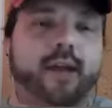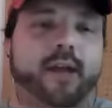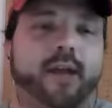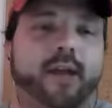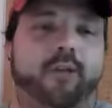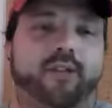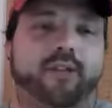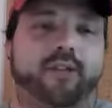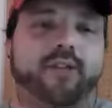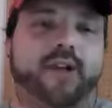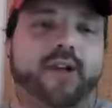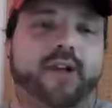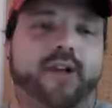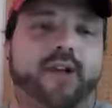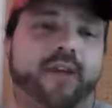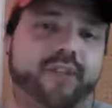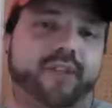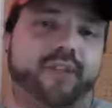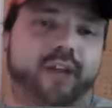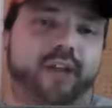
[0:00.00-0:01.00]
I would rather
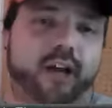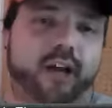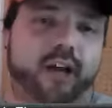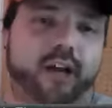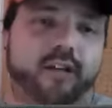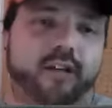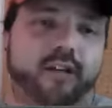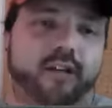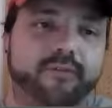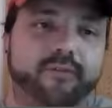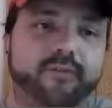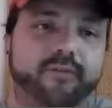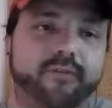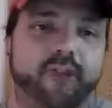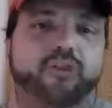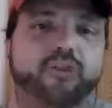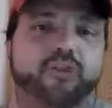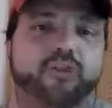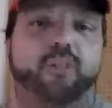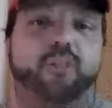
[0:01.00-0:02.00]
have the young,
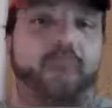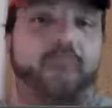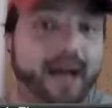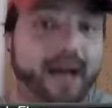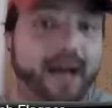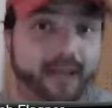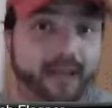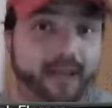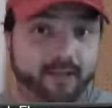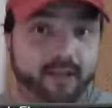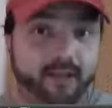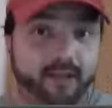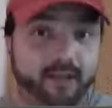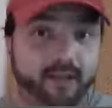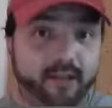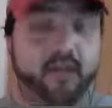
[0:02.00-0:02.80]
fresher mind